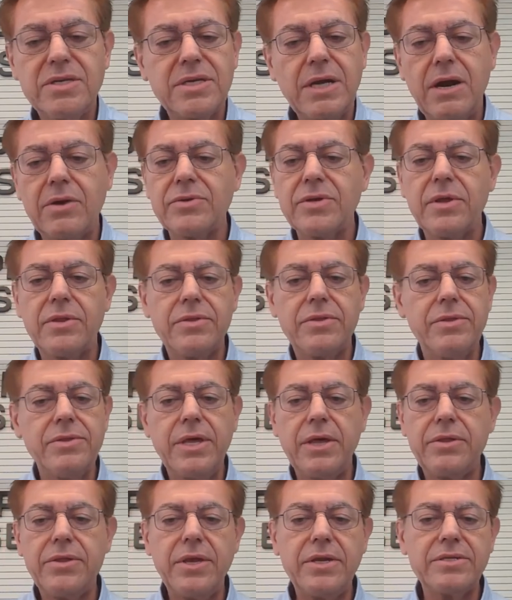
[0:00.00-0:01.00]
These are the,
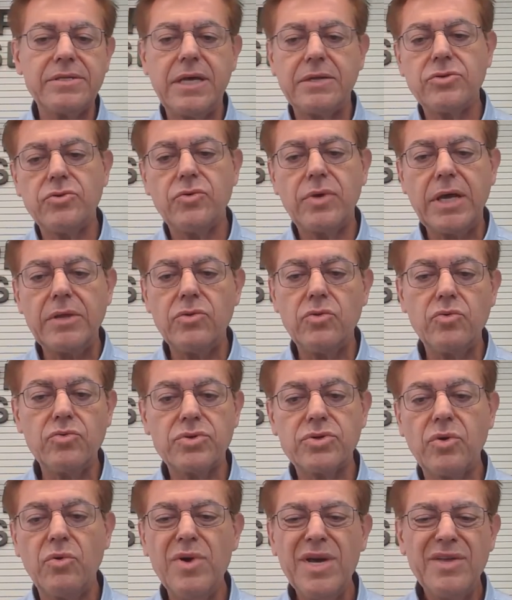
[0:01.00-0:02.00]
the things that you can
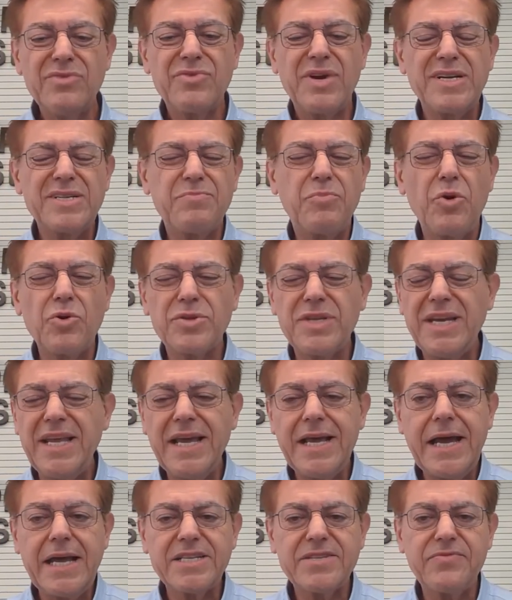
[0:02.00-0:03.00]
do. So transporting
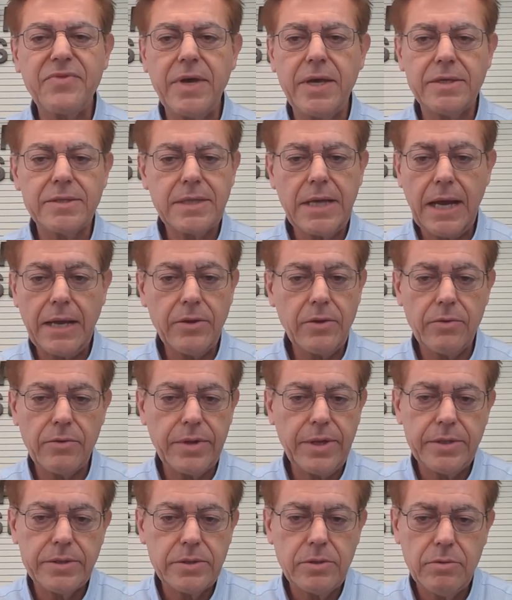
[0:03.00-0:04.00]
in gas phase, I
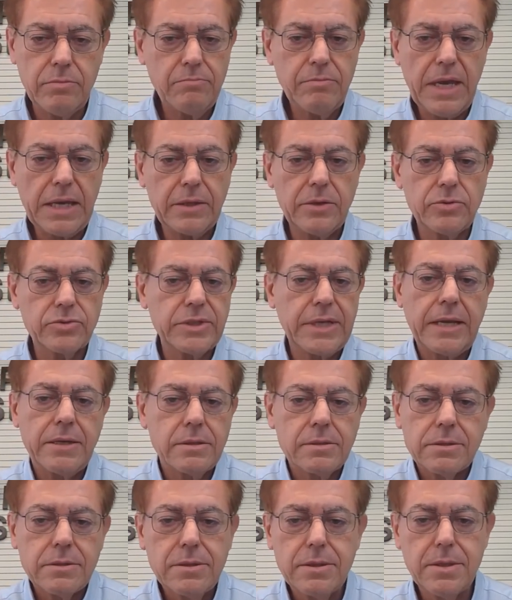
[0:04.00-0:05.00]
don't think so. Make no
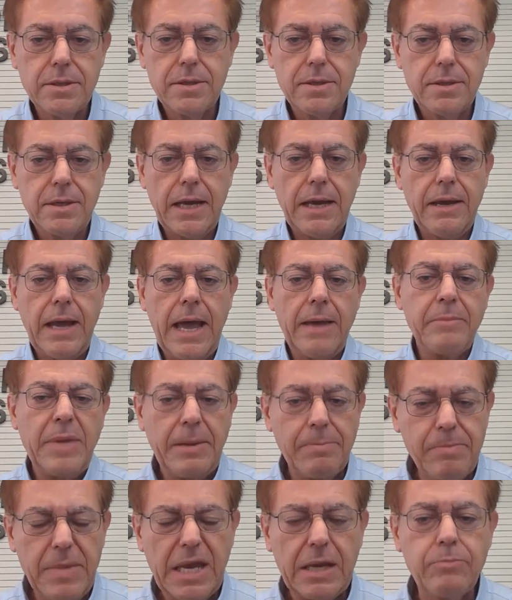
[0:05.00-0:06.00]
sense. Uh, I
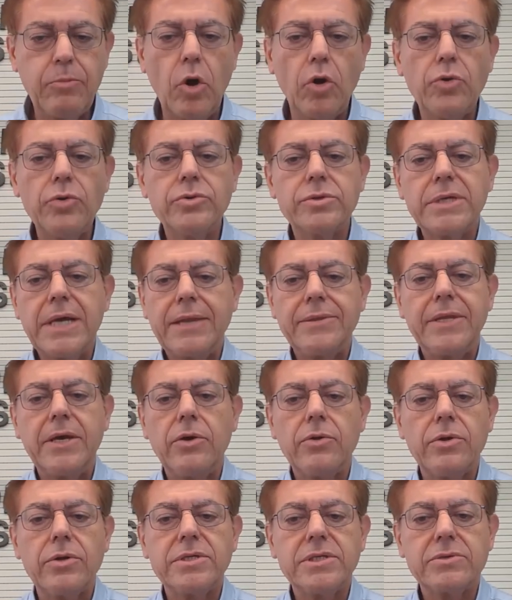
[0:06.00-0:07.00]
mean big volumes, and
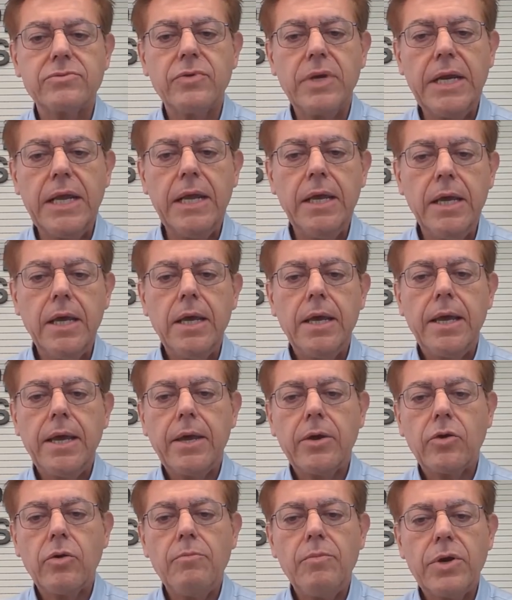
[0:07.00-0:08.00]
the other is really
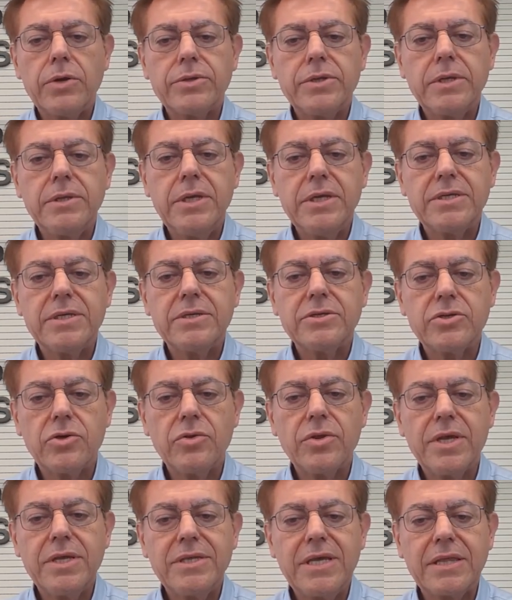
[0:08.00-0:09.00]
uh, converting this in
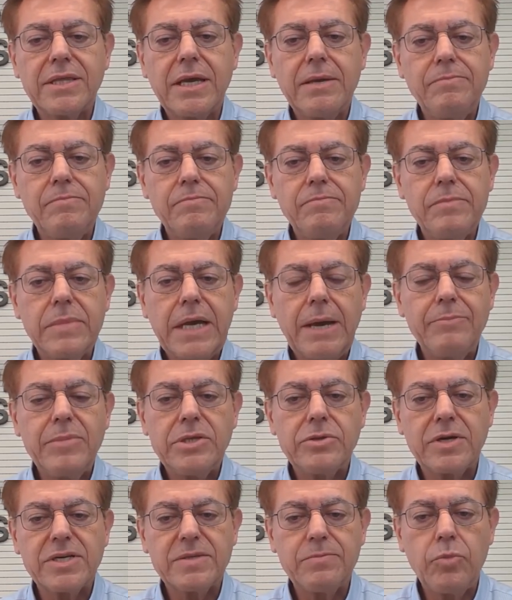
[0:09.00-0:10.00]
something that can, can
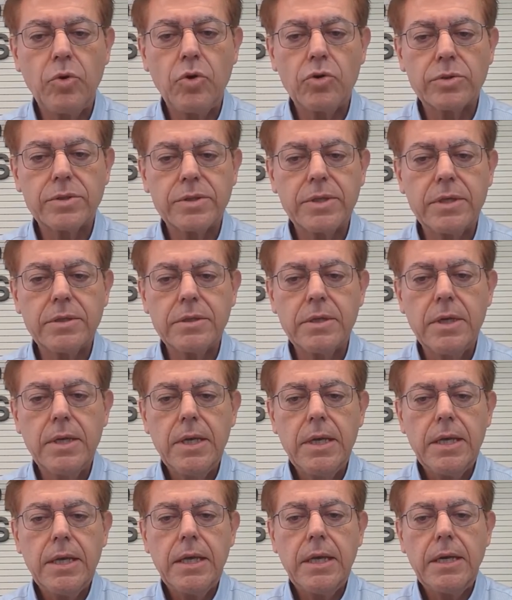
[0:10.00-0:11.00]
be transported
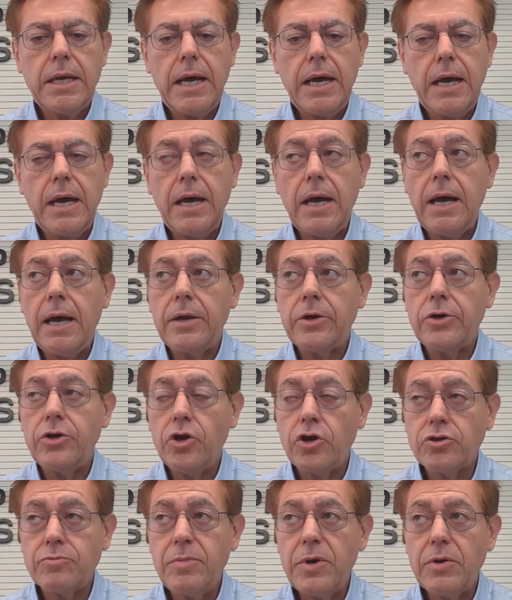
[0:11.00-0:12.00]
in a
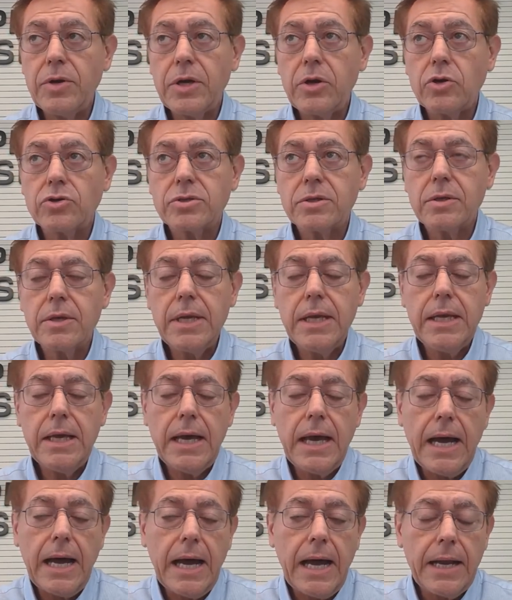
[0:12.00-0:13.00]
not very
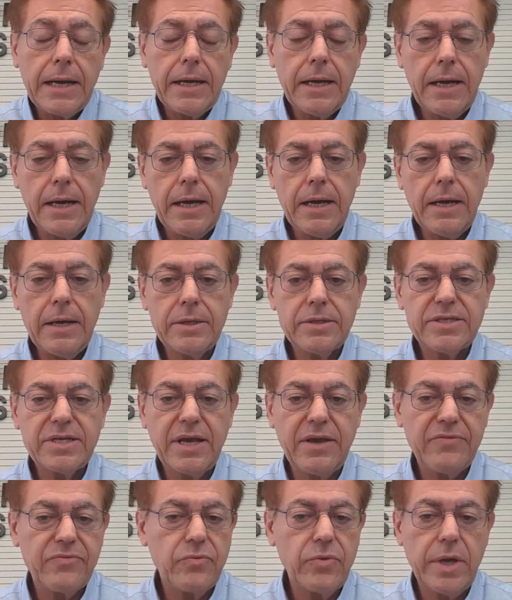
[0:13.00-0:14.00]
costly and uh,
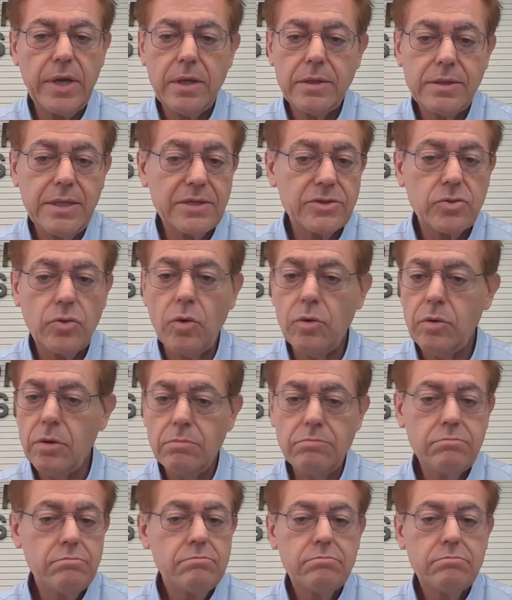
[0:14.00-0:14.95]
safe way. That's all.